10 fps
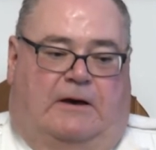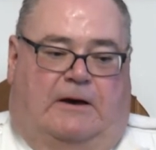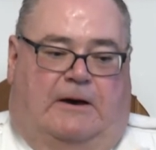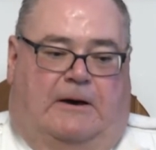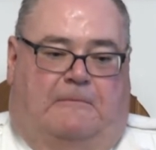
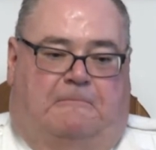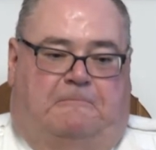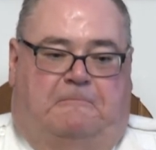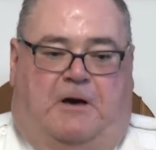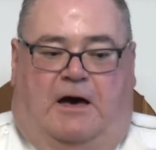
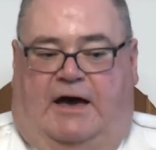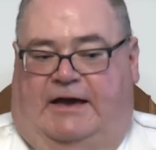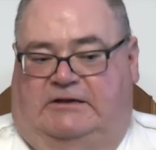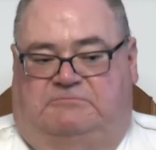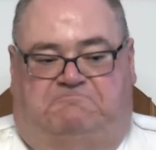um,
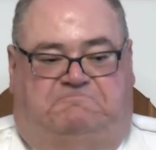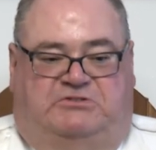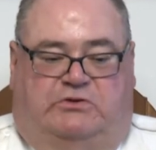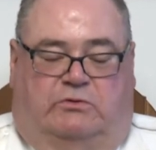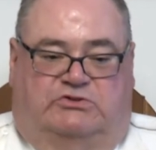I
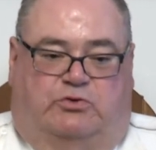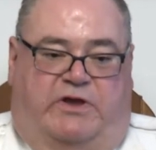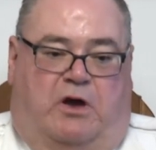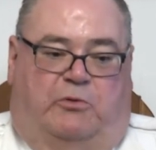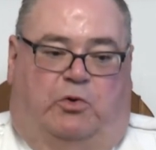still
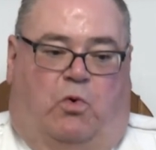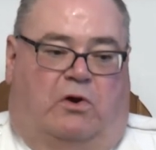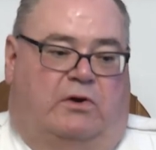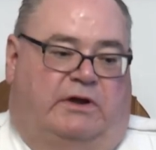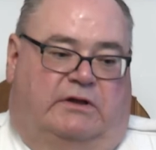enjoy coming to
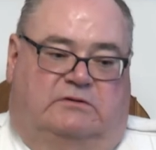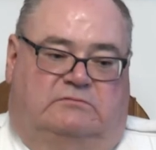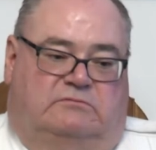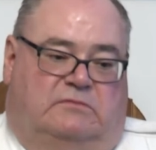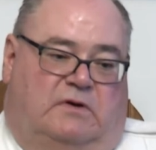work, and
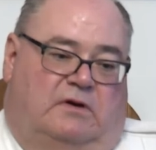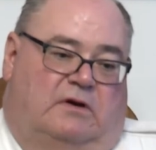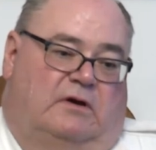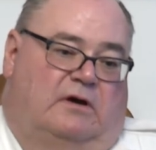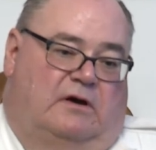
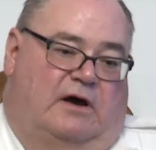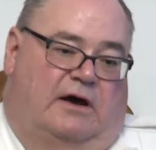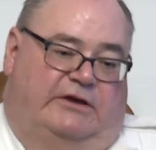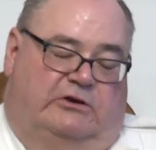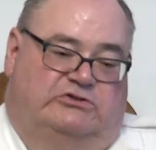
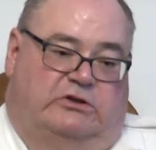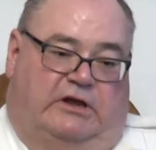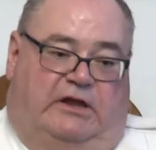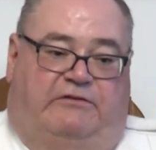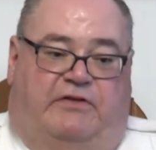I
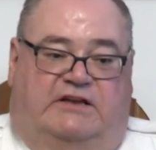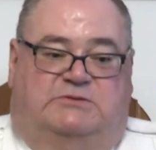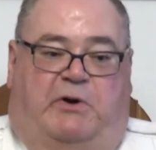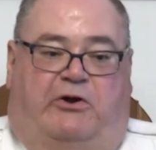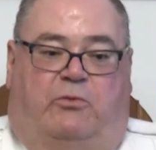usually leave
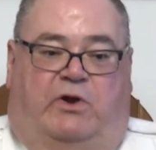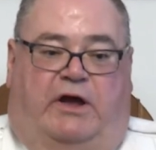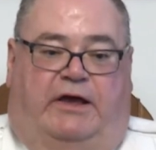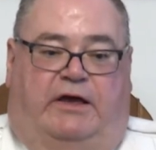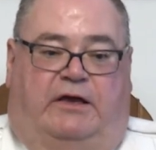things better when
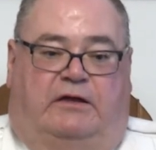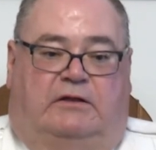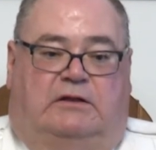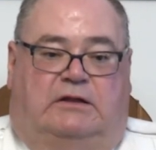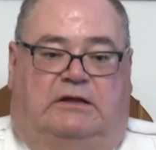I
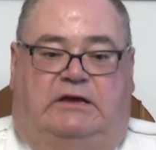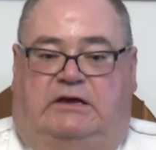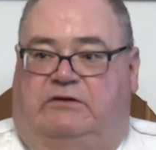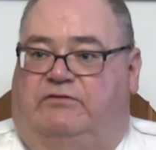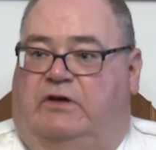
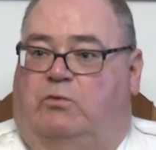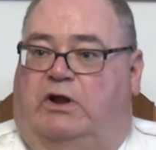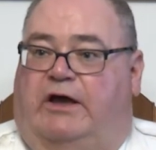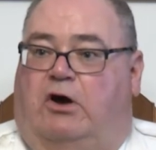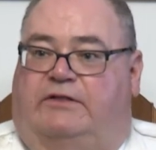leave than
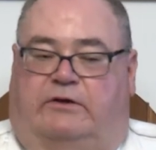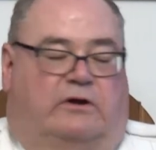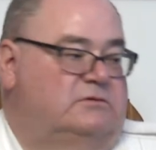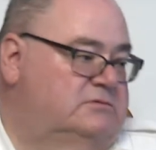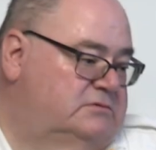when I got there.